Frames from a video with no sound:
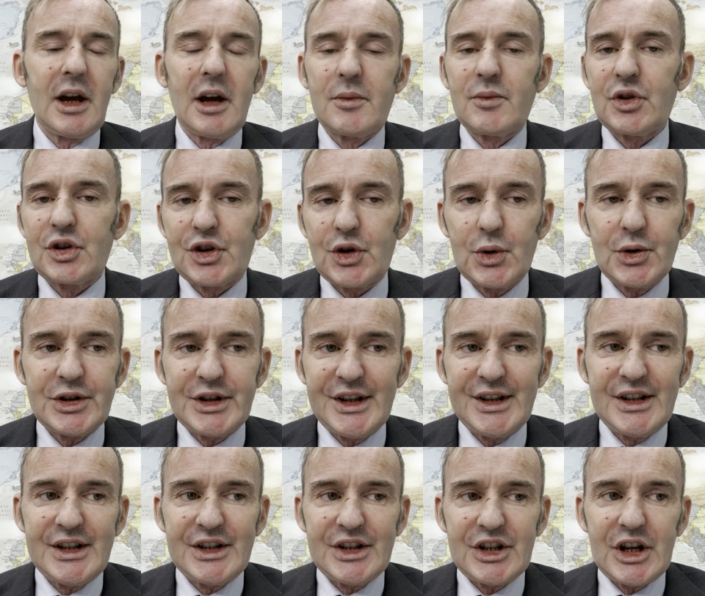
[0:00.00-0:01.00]

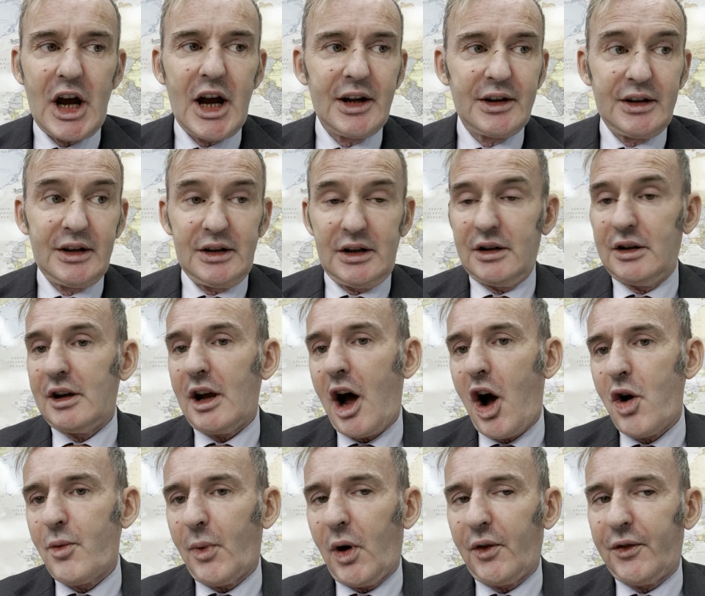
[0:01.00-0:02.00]
Sources inside the
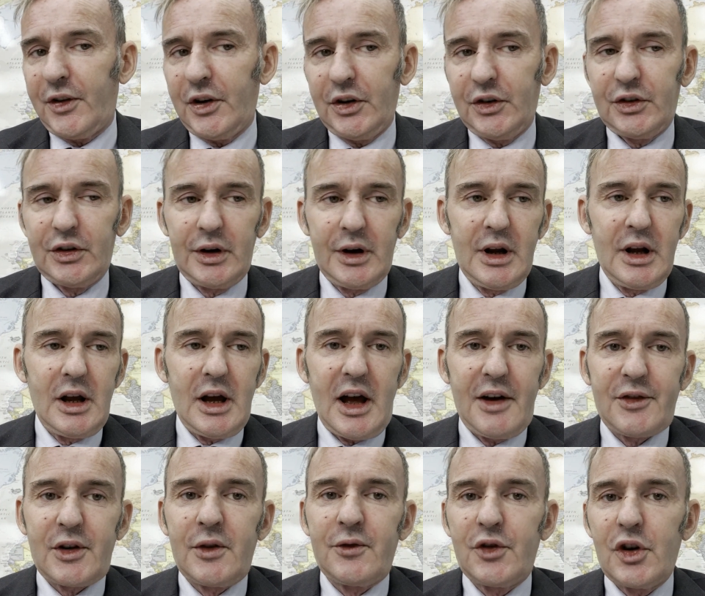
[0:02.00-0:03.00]
Home Office
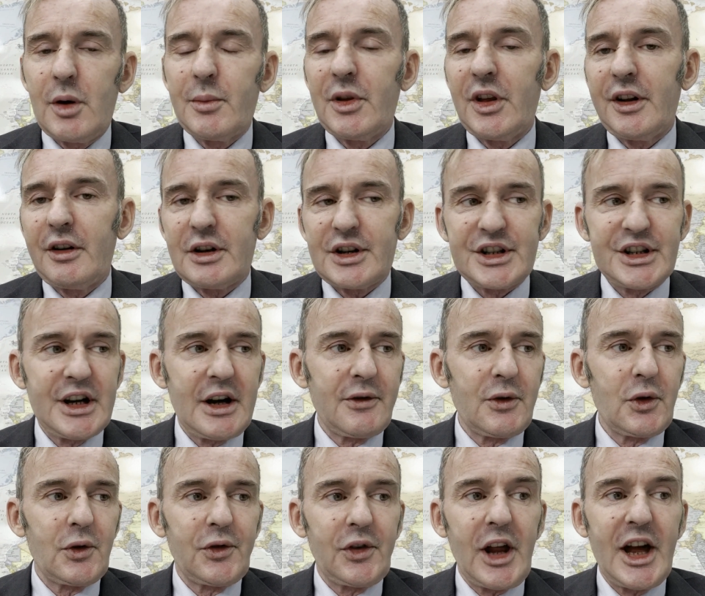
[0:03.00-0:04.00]
have confirmed that there are
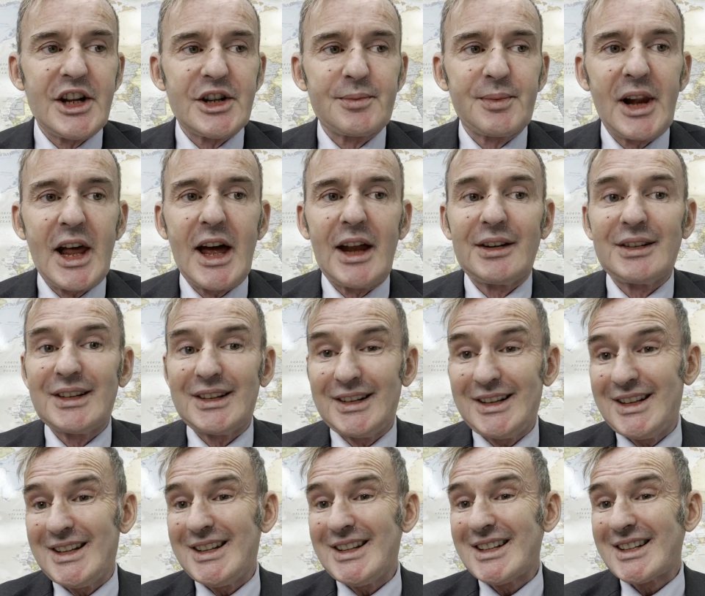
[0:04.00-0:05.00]
several flights planned, and
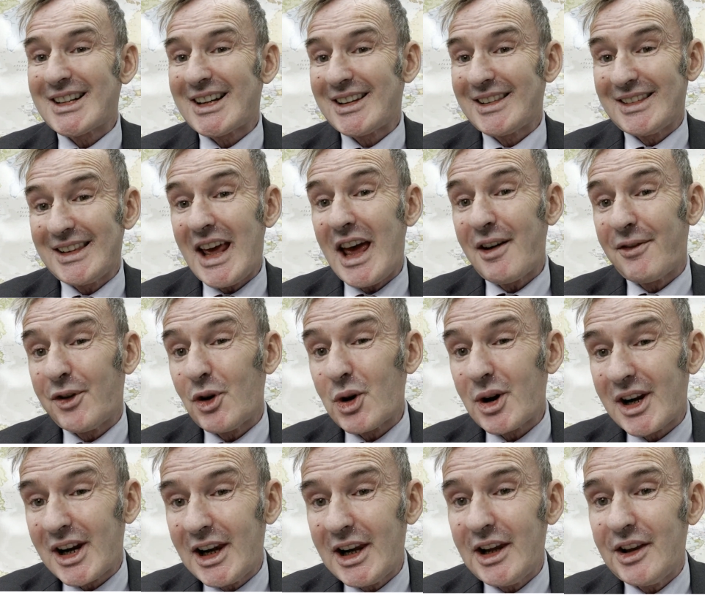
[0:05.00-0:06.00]
it is
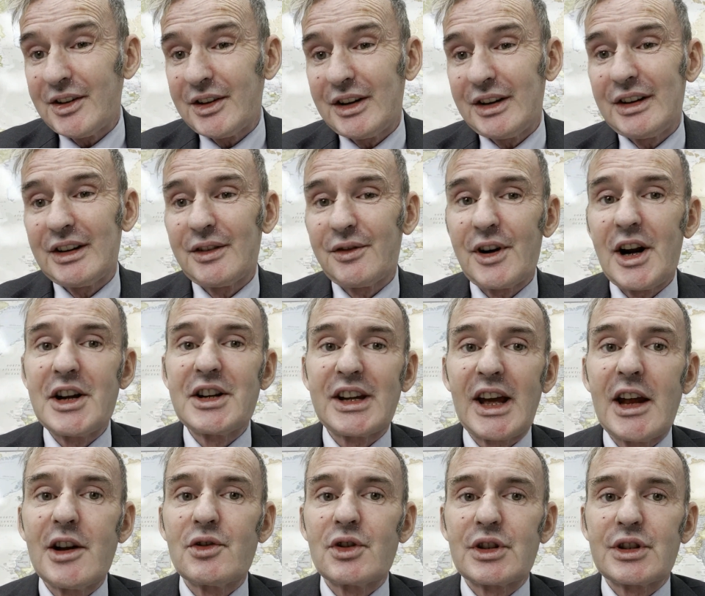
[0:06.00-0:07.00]
therefore clear that it's a very
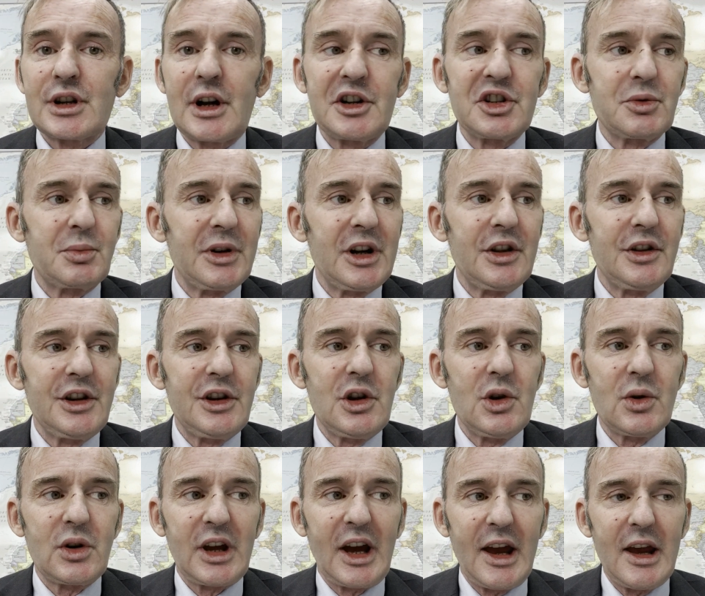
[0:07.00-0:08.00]
dangerous time to be in
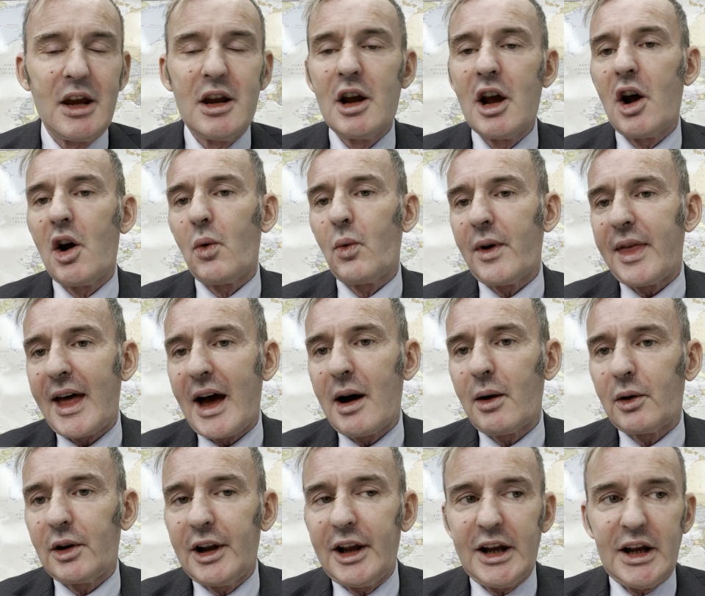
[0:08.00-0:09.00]
the UK
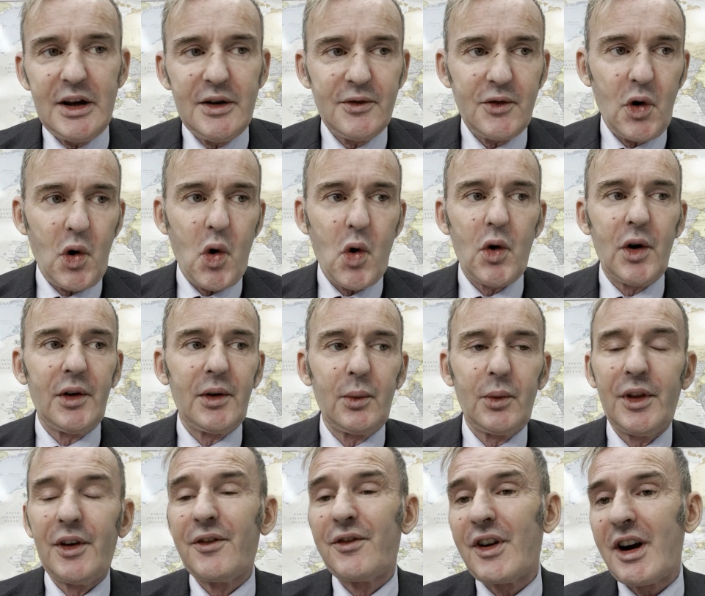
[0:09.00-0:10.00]
without leave, or
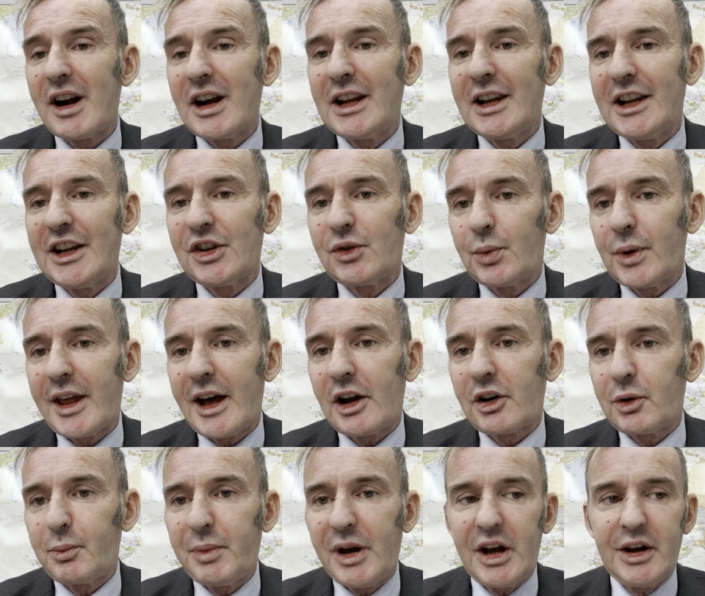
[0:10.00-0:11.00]
at the very least
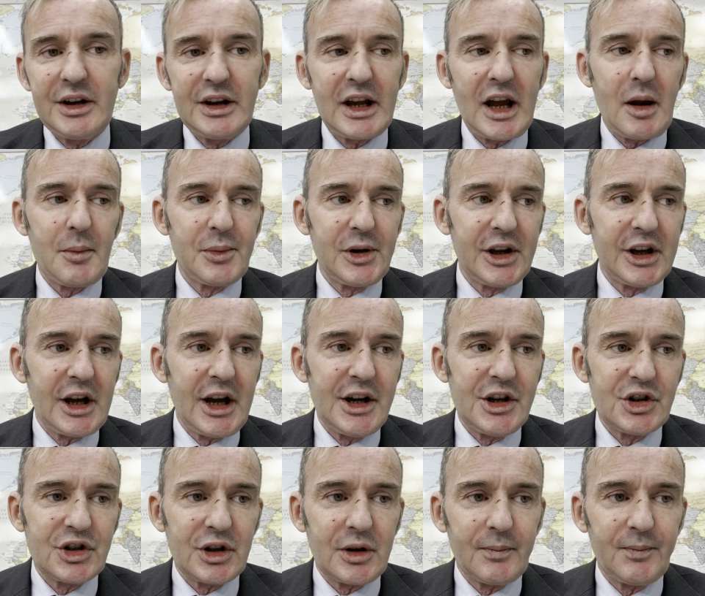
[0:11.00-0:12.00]
without a pending
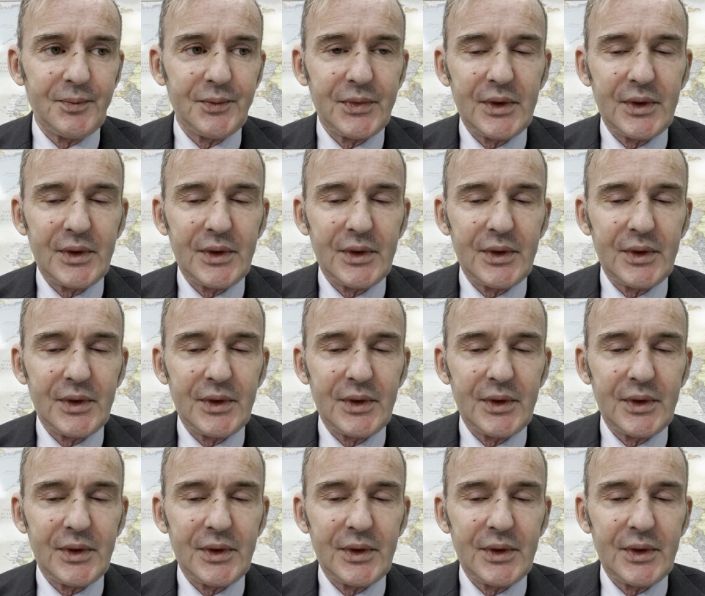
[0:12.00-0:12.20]
application.